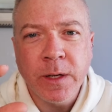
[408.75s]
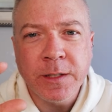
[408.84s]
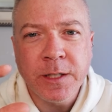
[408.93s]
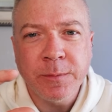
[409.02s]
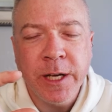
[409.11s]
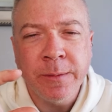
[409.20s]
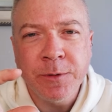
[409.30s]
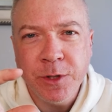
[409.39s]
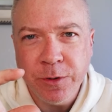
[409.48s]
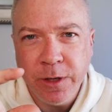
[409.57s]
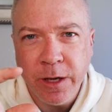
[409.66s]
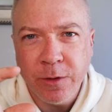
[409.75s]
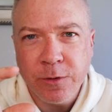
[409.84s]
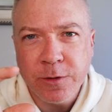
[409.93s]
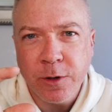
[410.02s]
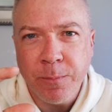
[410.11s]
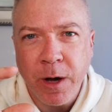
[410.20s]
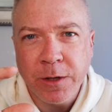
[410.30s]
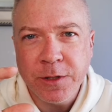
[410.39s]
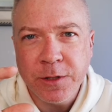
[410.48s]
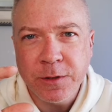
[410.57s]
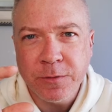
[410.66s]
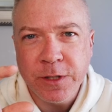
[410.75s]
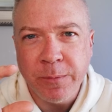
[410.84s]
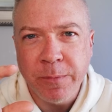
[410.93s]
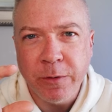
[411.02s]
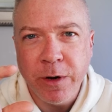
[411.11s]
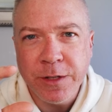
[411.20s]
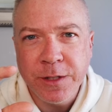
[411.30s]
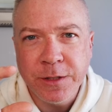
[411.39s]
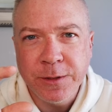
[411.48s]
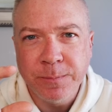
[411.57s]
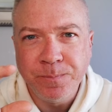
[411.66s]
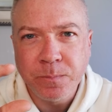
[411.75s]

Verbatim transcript: and sometimes you'd get those little boxes of Sun-Maid raisins.